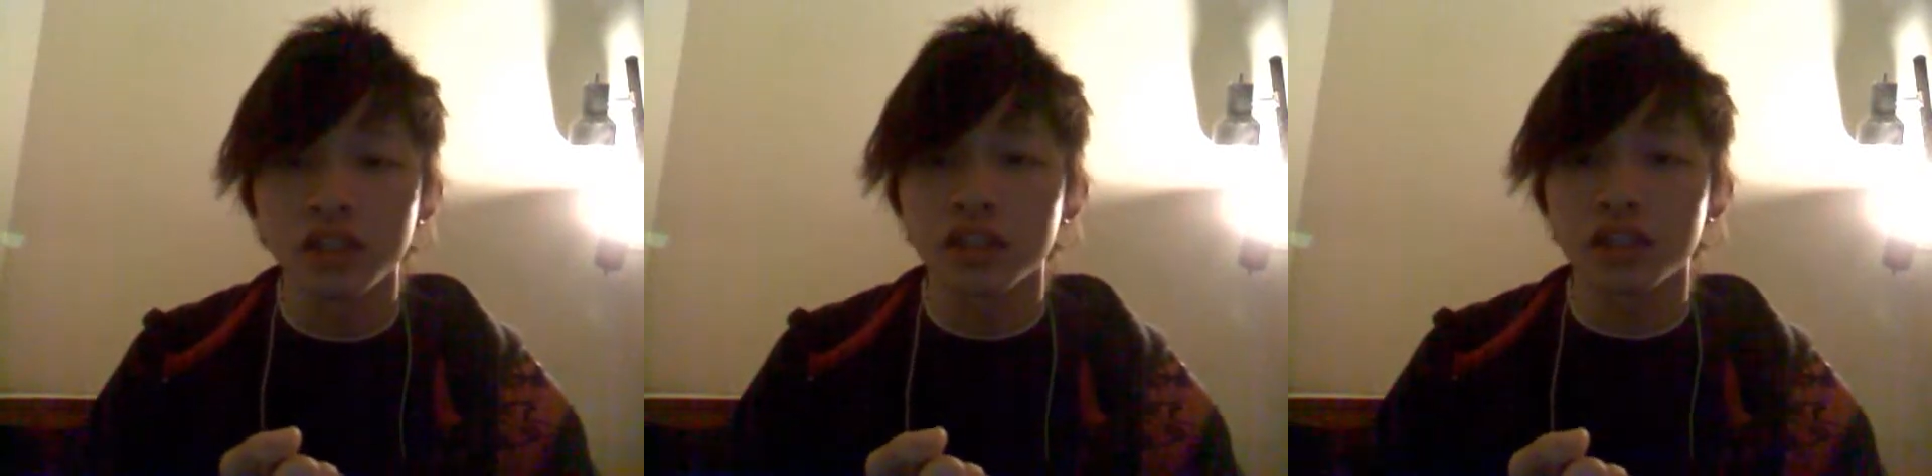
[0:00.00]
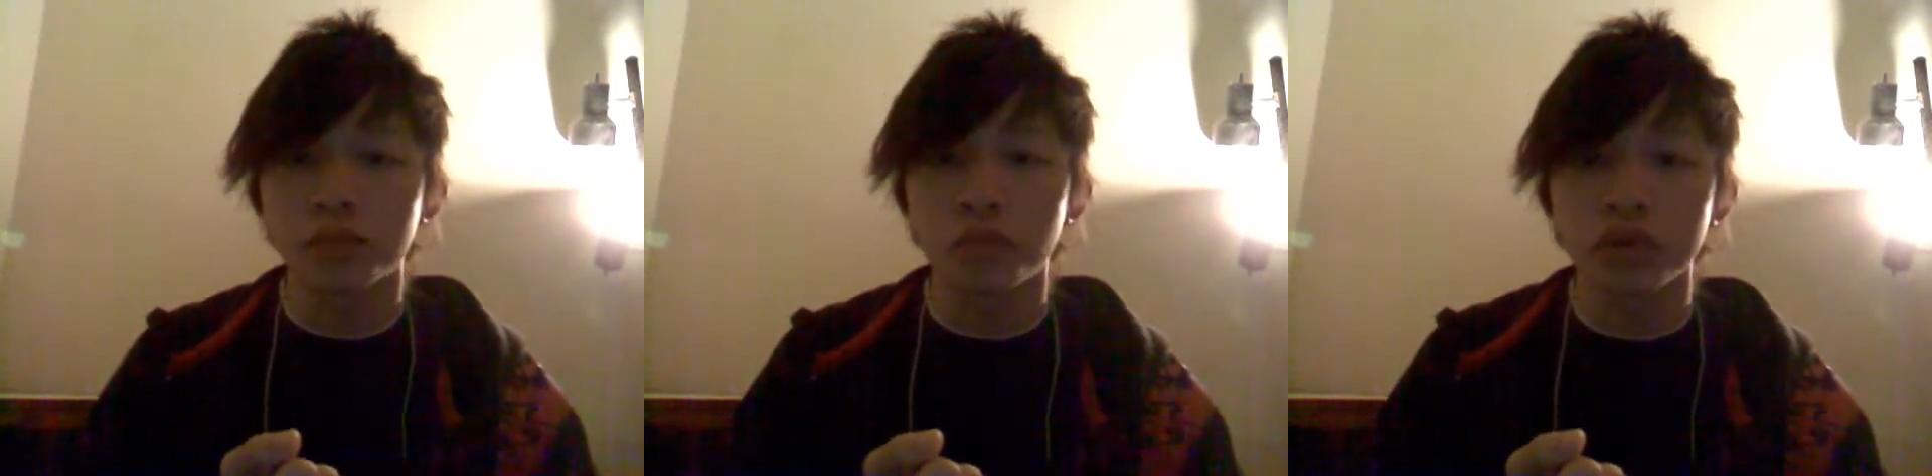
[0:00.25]

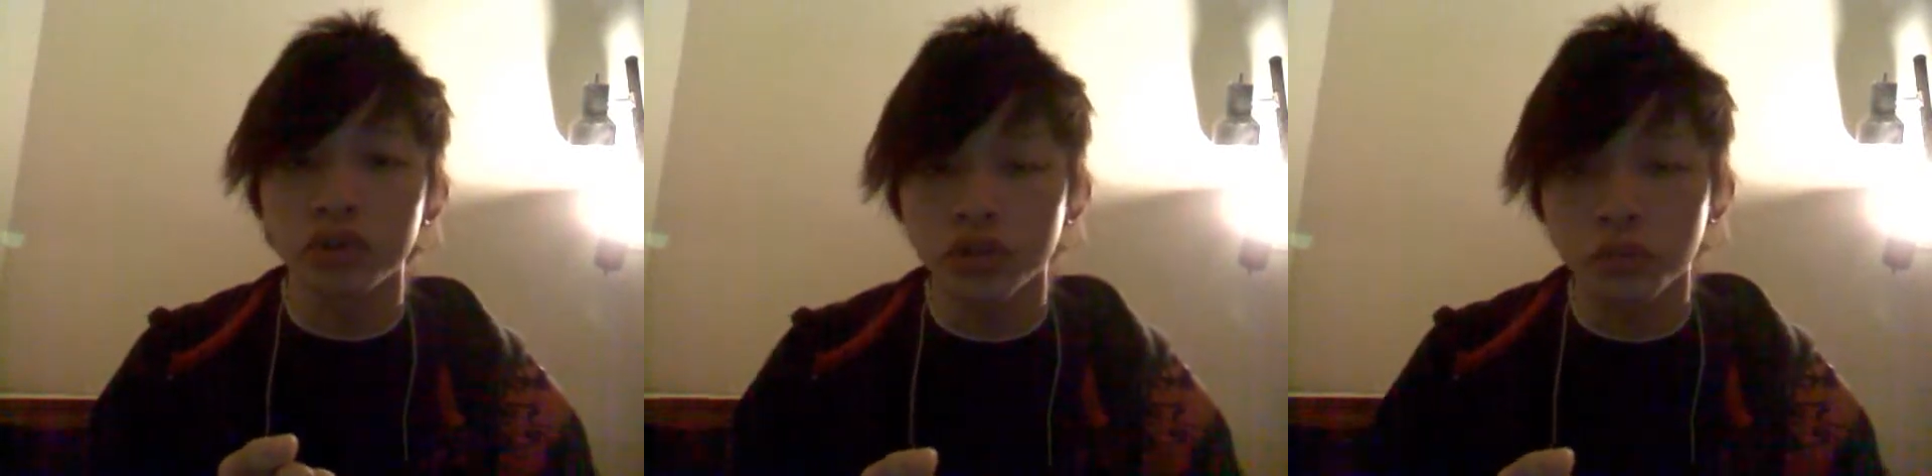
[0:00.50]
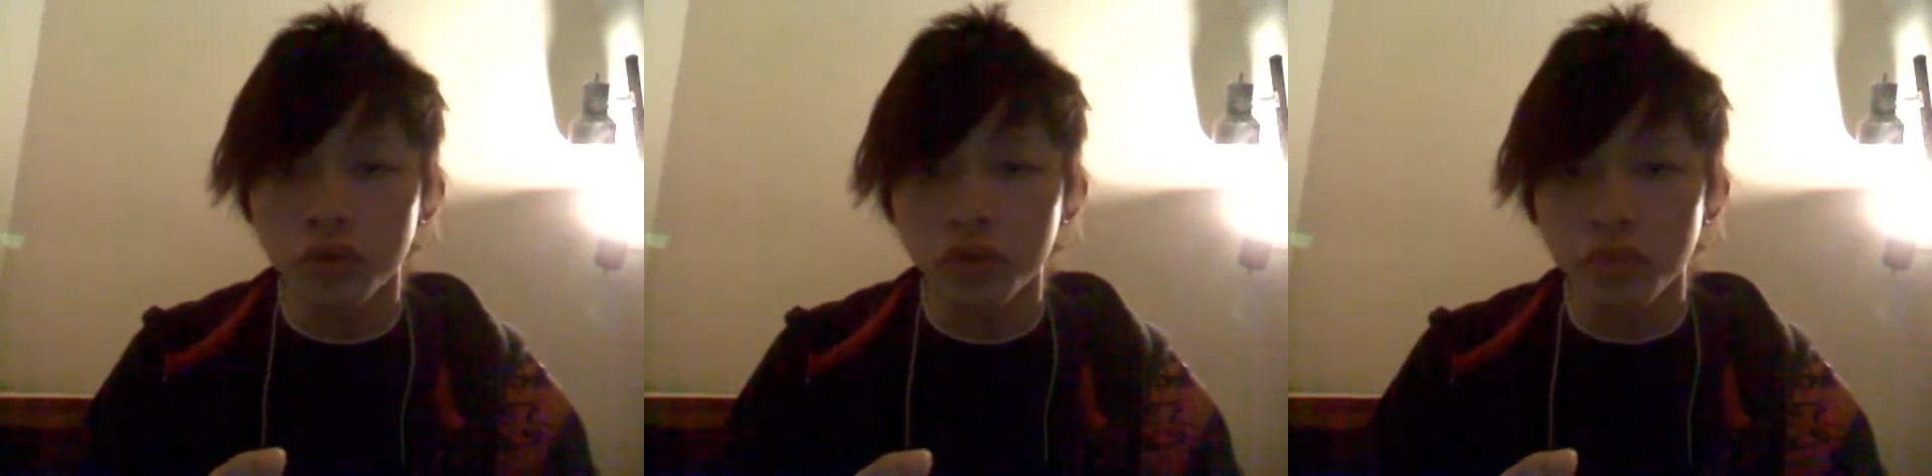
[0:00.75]
Just push
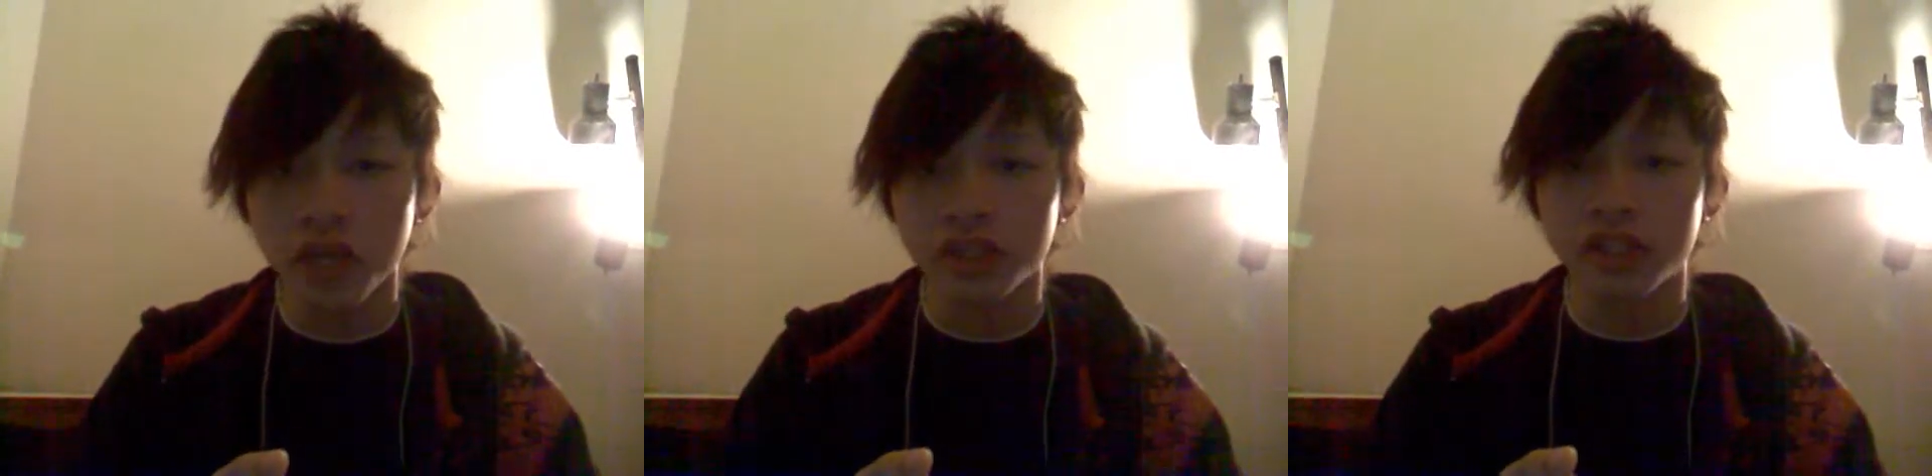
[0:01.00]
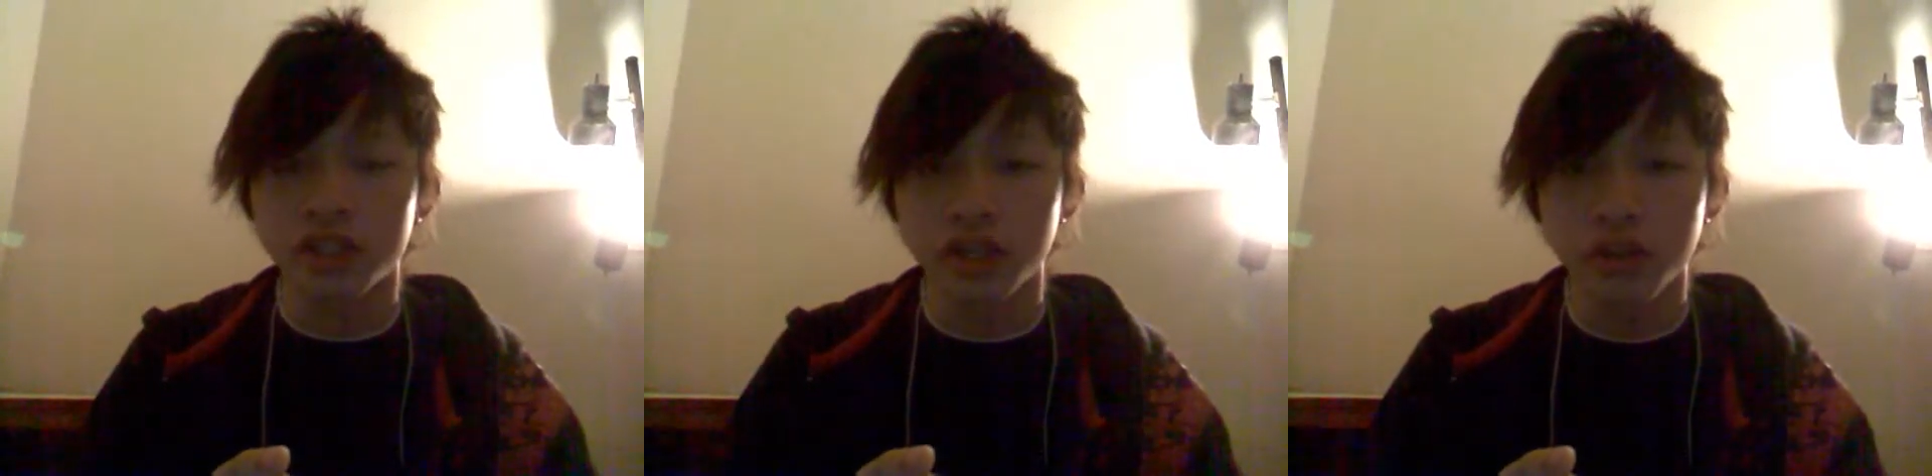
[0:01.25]
your opponent
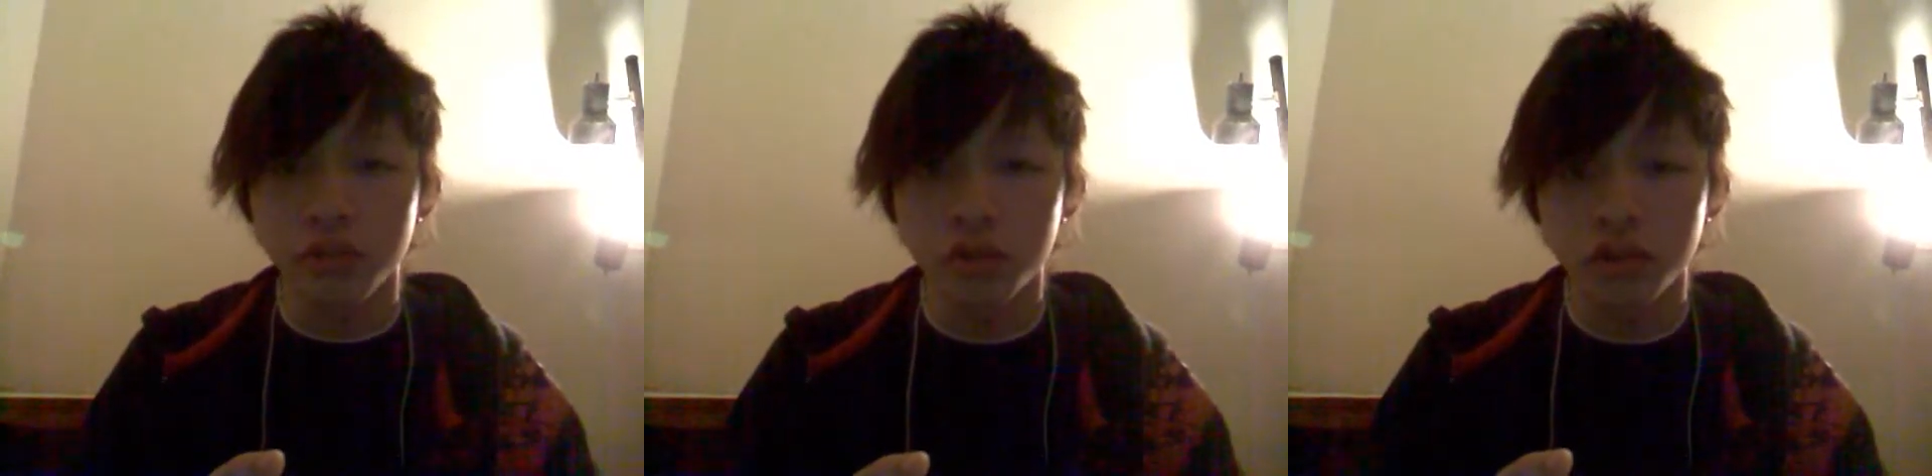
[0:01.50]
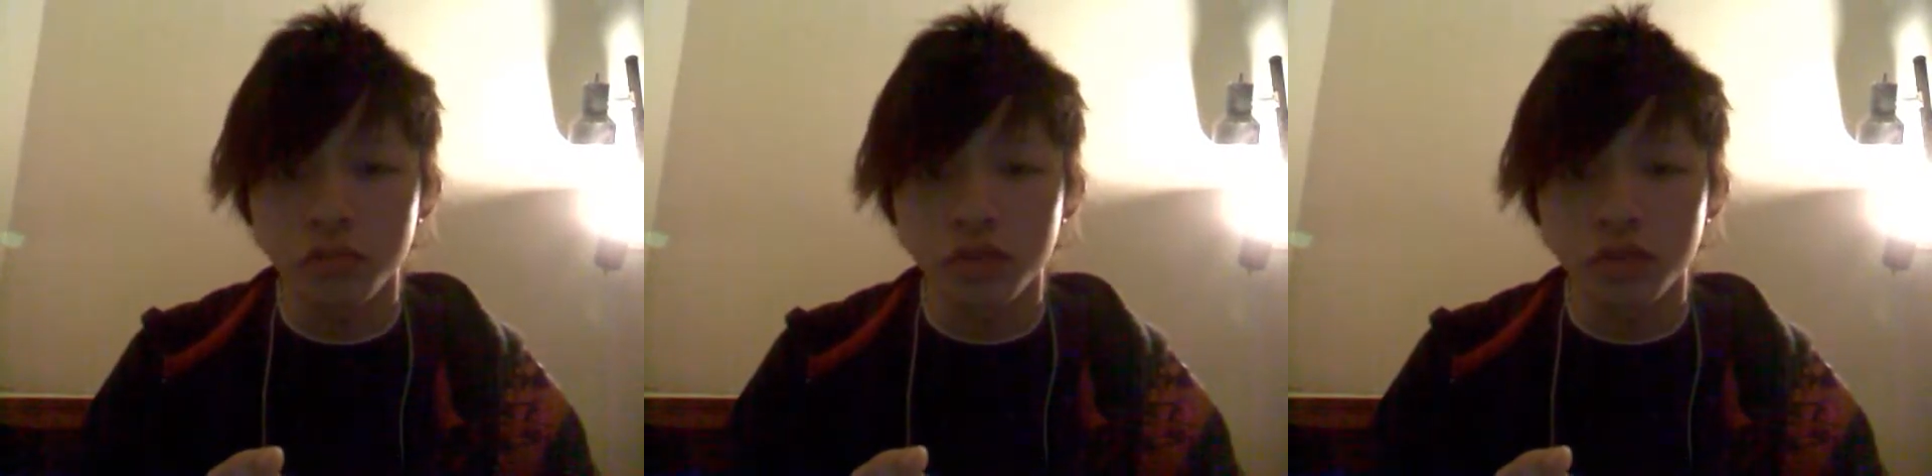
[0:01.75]
back, scare them a little